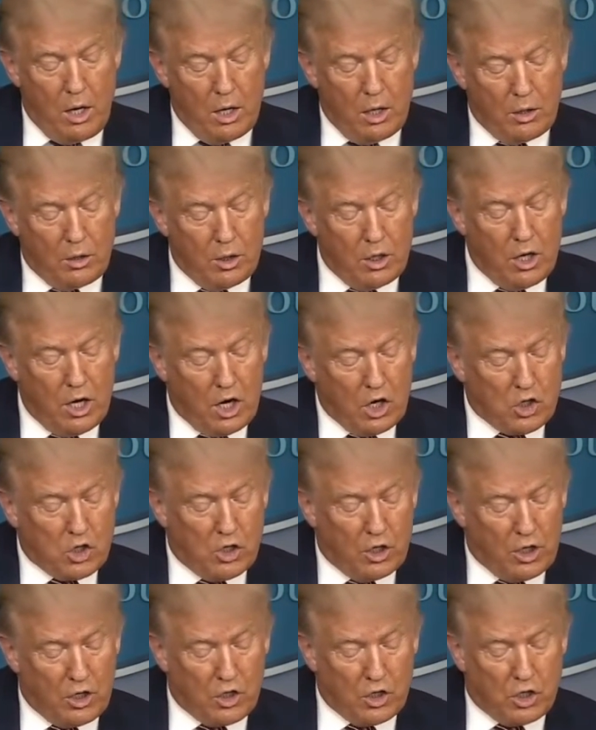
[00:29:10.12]
The
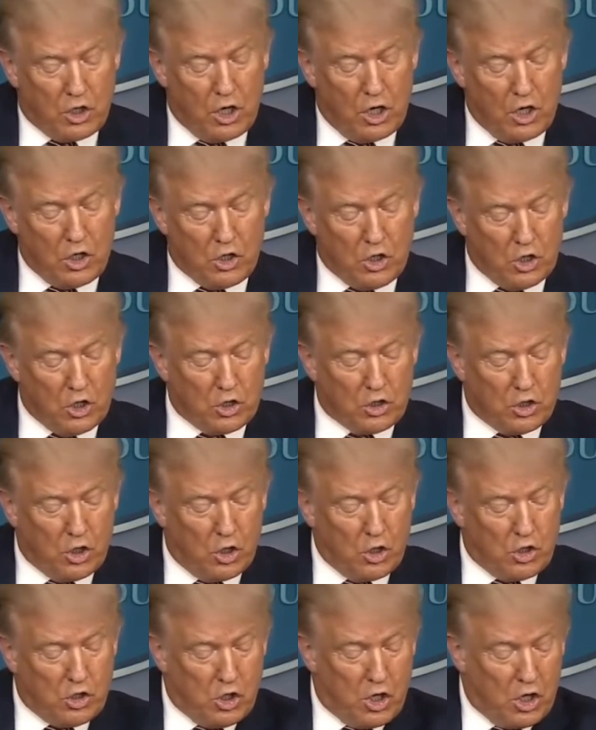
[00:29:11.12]
National Education
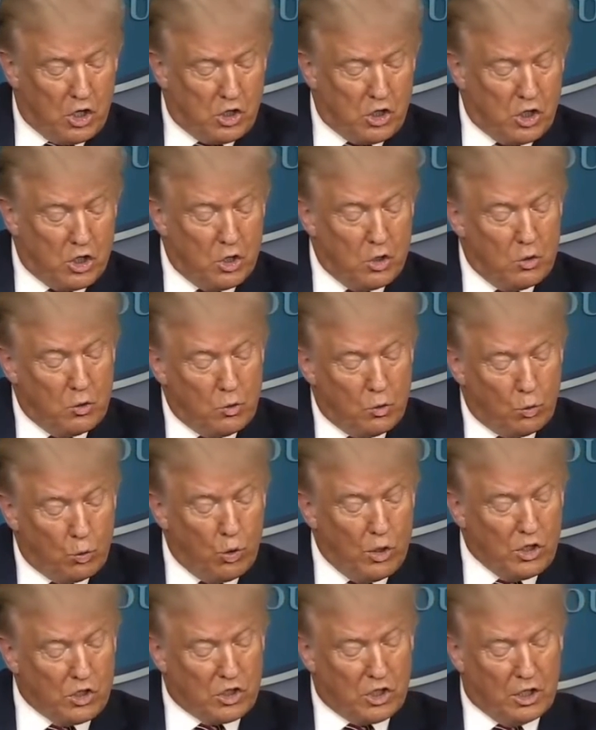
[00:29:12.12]
Association
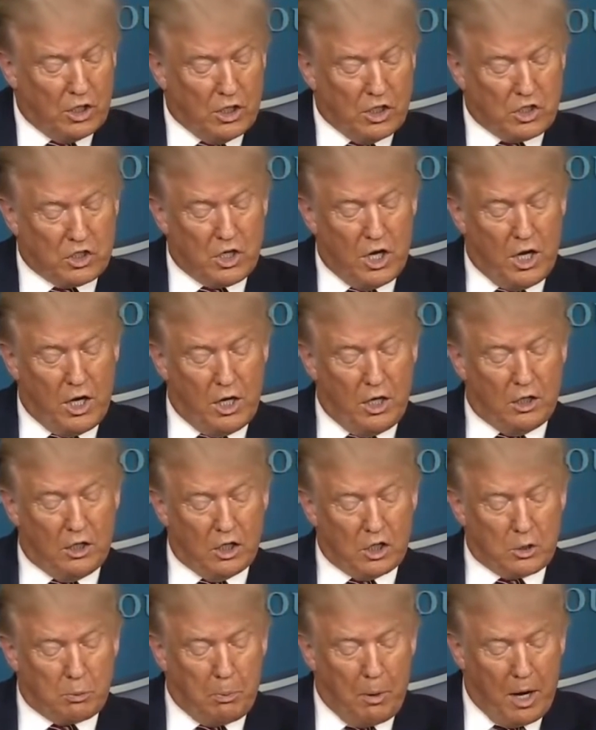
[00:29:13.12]
recently stated,
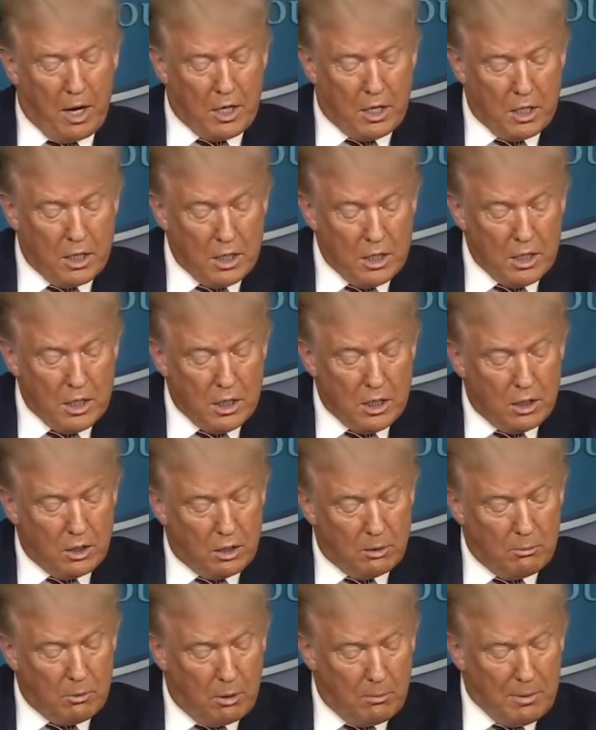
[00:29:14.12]
despite
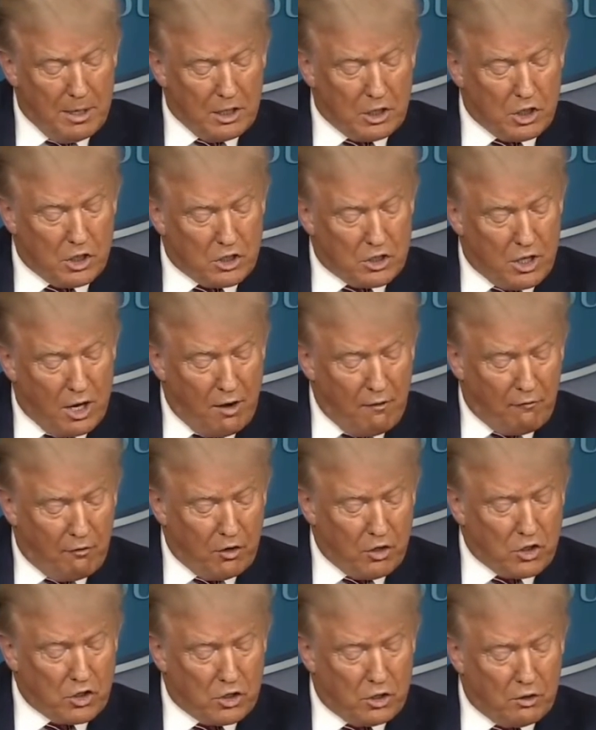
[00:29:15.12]
the momentous
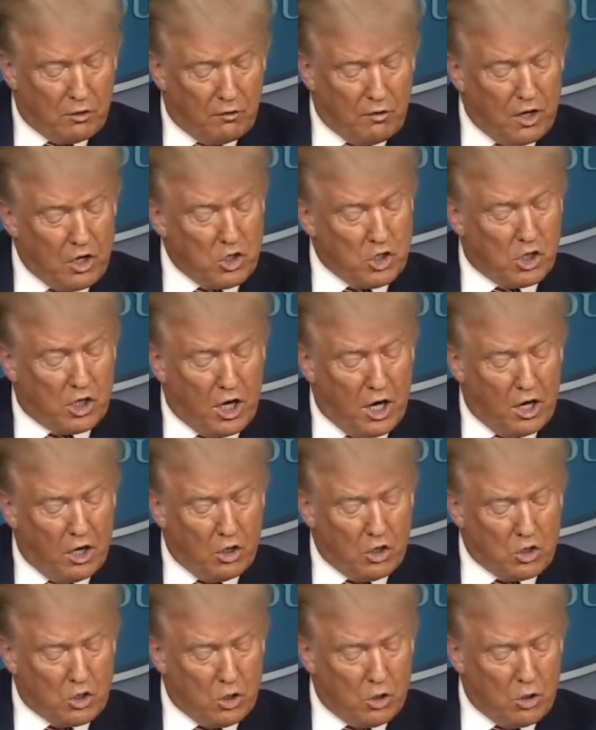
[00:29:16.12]
efforts of
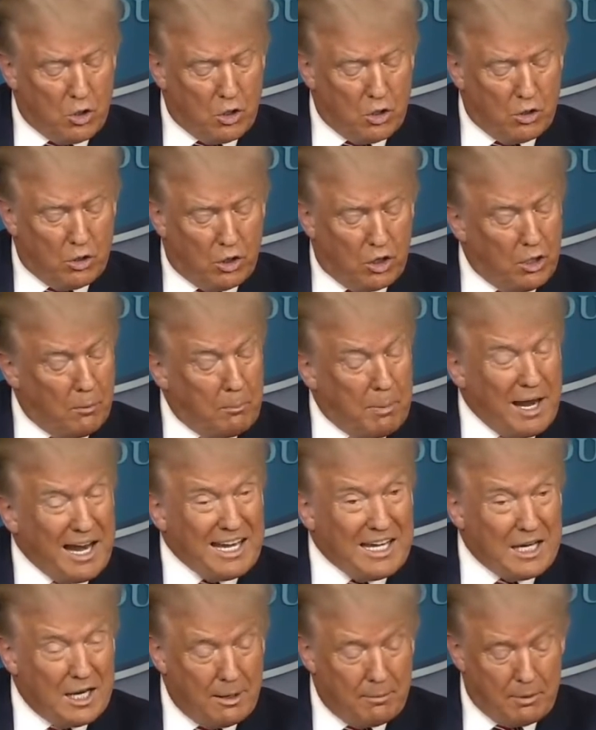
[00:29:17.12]
educators during the
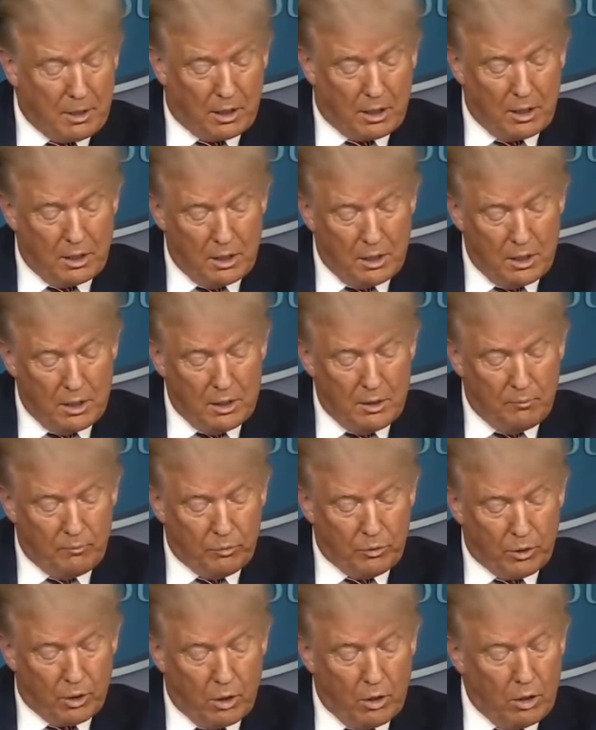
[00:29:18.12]
pandemic,
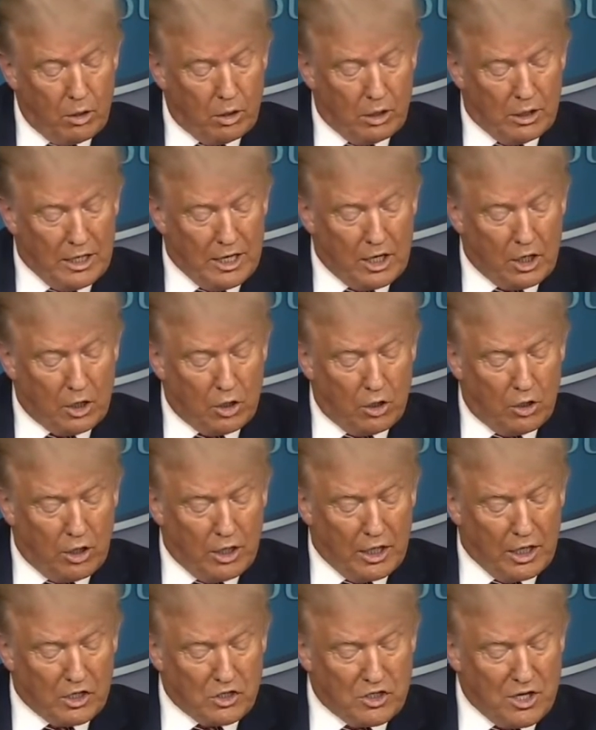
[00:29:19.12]
online
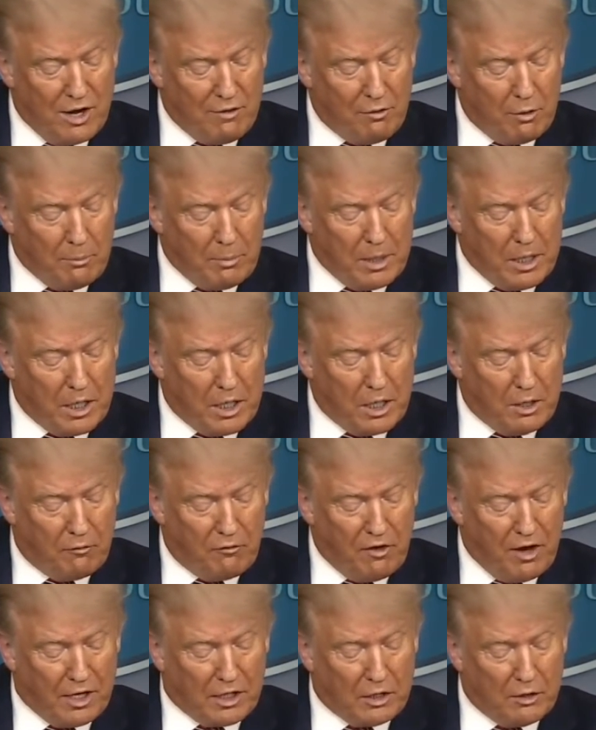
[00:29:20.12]
learning has never been an
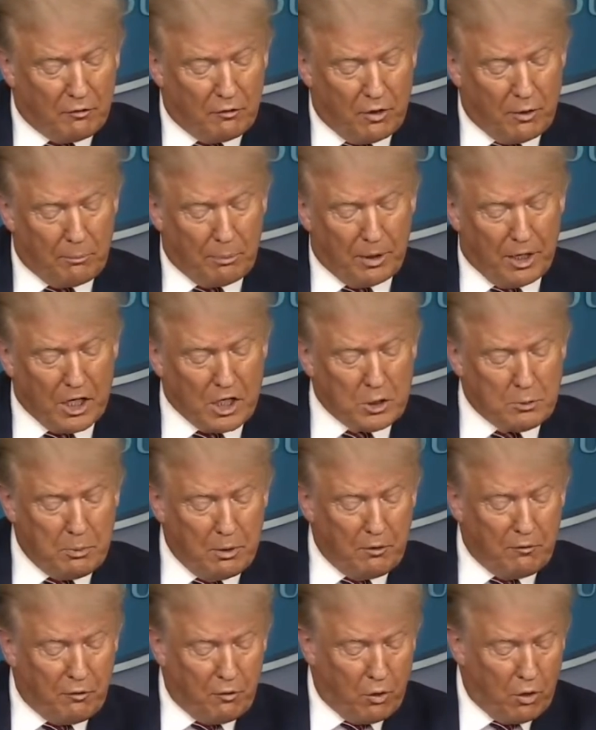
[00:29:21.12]
effective
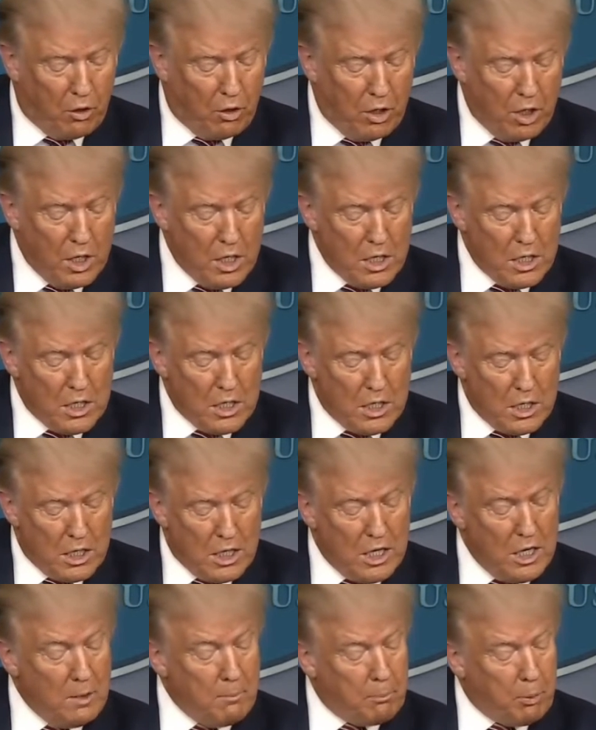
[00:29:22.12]
replacement for
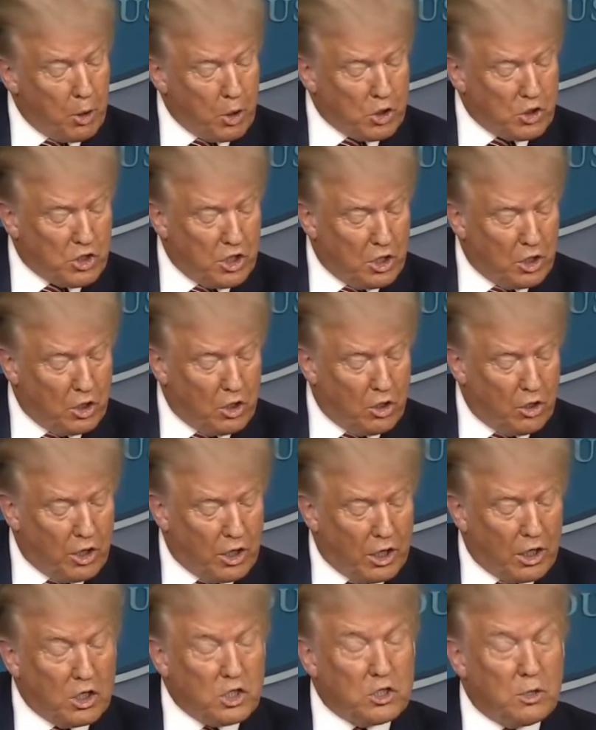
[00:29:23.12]
in-person
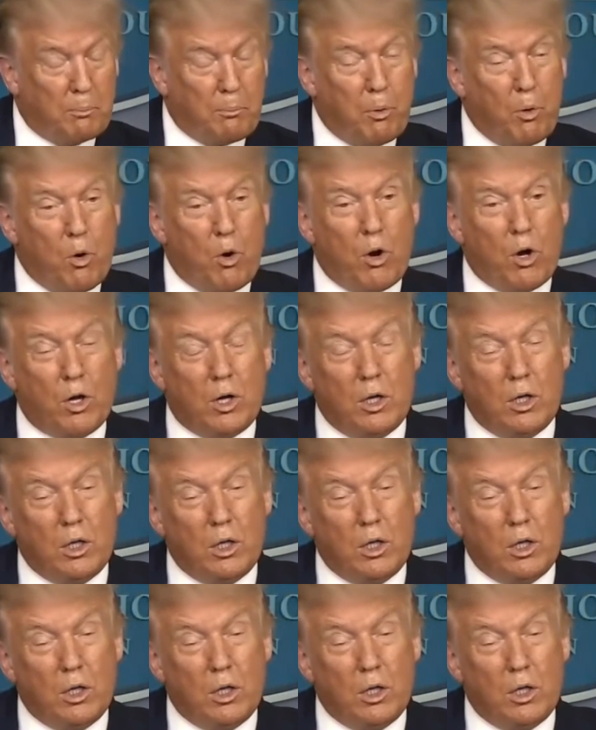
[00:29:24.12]
learning and support.